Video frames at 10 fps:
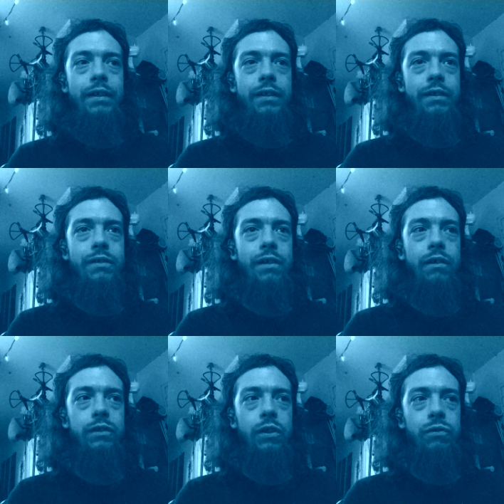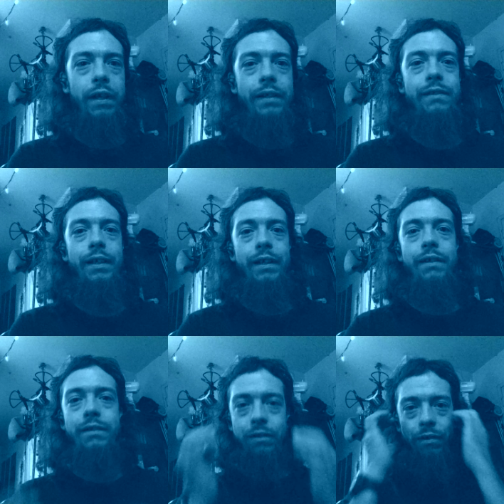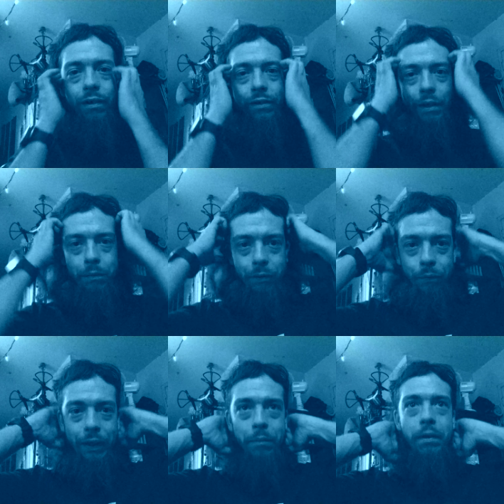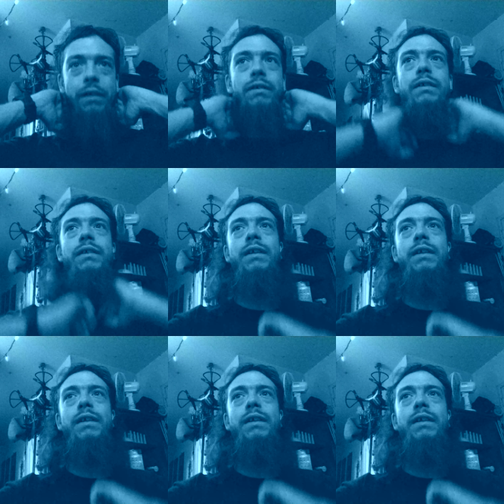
use Google to translate it, so I was able to read about.